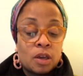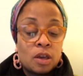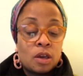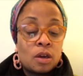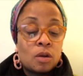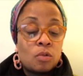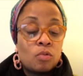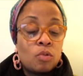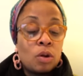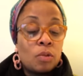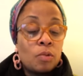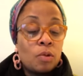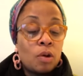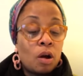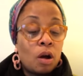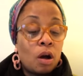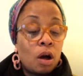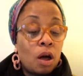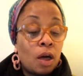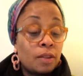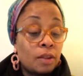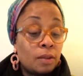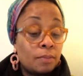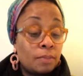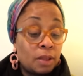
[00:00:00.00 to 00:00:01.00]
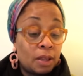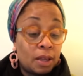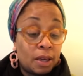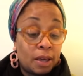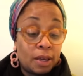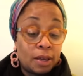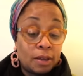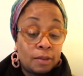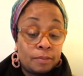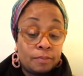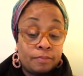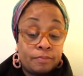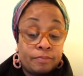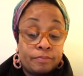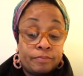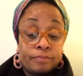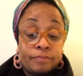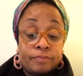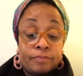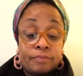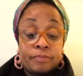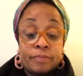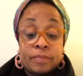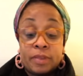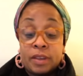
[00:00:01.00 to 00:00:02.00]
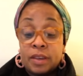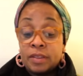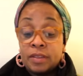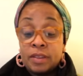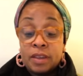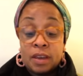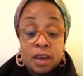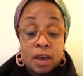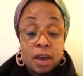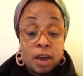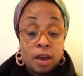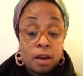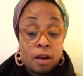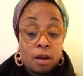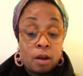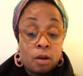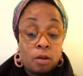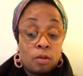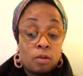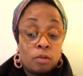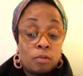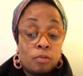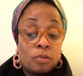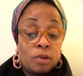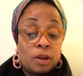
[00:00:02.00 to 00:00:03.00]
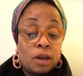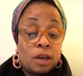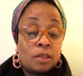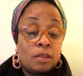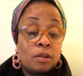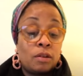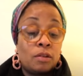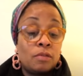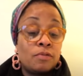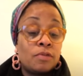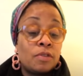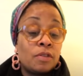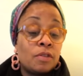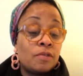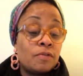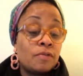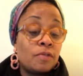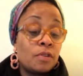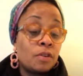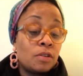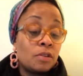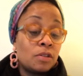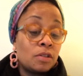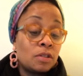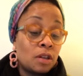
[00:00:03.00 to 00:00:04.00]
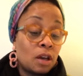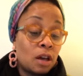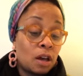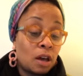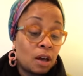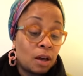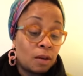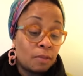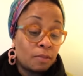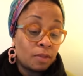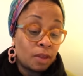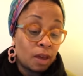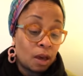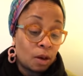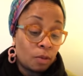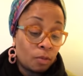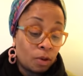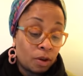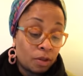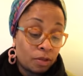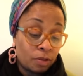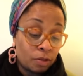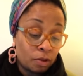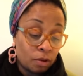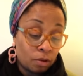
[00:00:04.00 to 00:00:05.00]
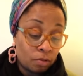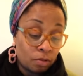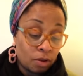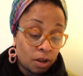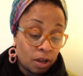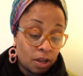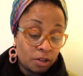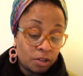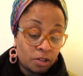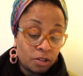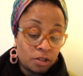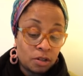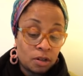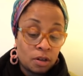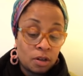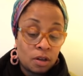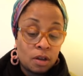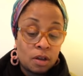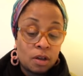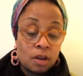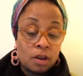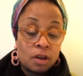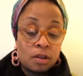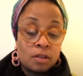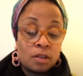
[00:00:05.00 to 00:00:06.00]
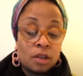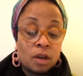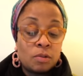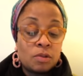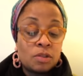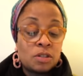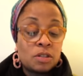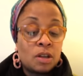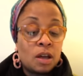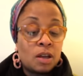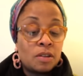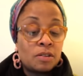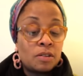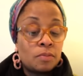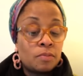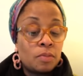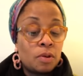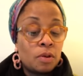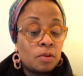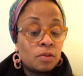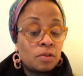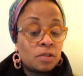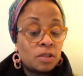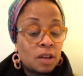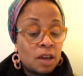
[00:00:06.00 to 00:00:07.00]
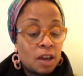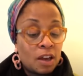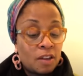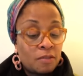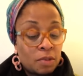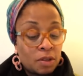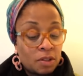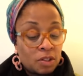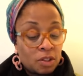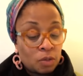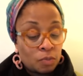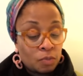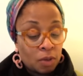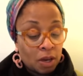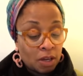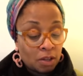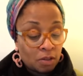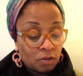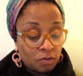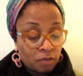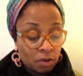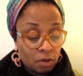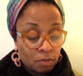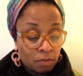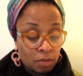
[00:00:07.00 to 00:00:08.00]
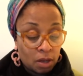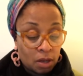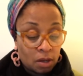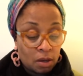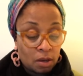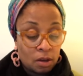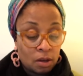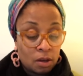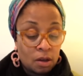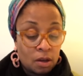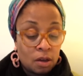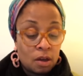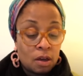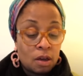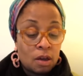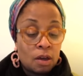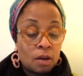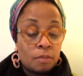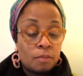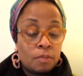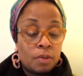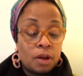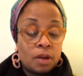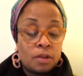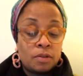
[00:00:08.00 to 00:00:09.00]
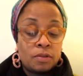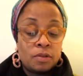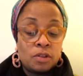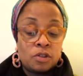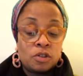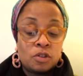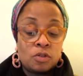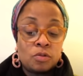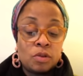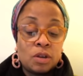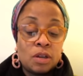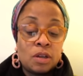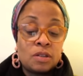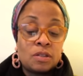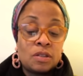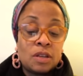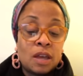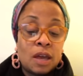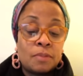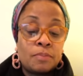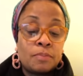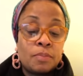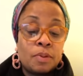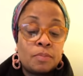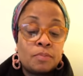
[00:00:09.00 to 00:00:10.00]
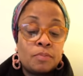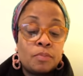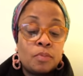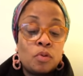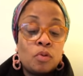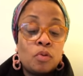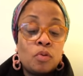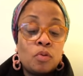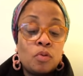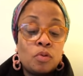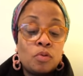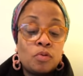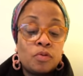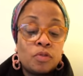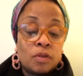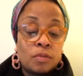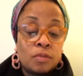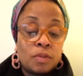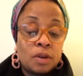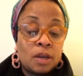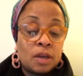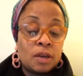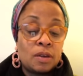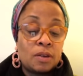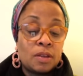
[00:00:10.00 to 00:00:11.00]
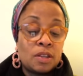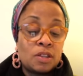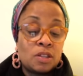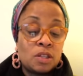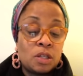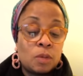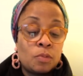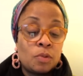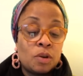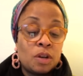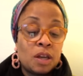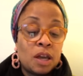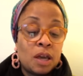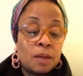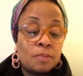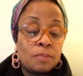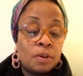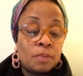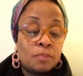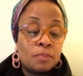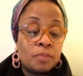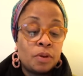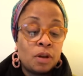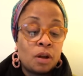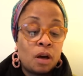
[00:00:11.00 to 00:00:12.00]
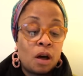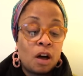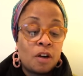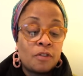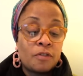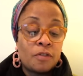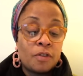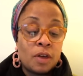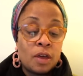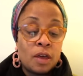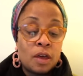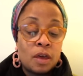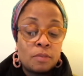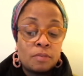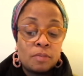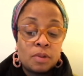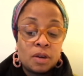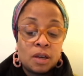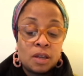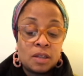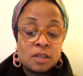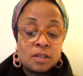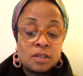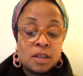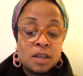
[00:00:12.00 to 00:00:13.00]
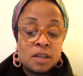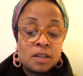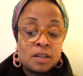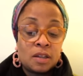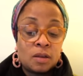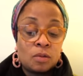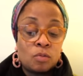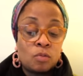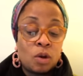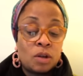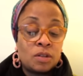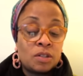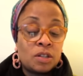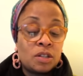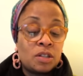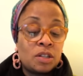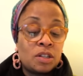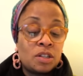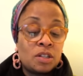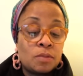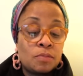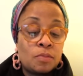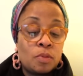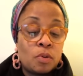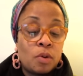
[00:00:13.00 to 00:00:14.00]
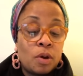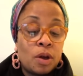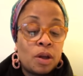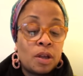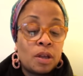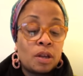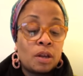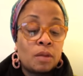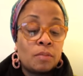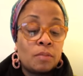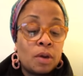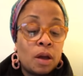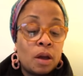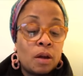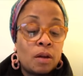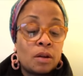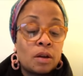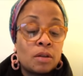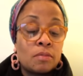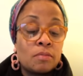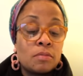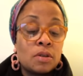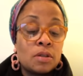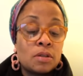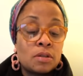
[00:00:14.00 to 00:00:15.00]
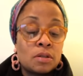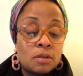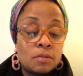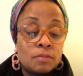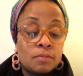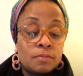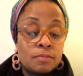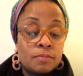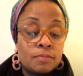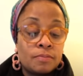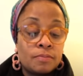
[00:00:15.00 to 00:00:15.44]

We were on the plane, in the air, when I learned for the first time that with the crush, there was not supposed to have been space for me, but the strings had been pulled for me and someone had been put off because they didn't want to disappoint an American Muslim.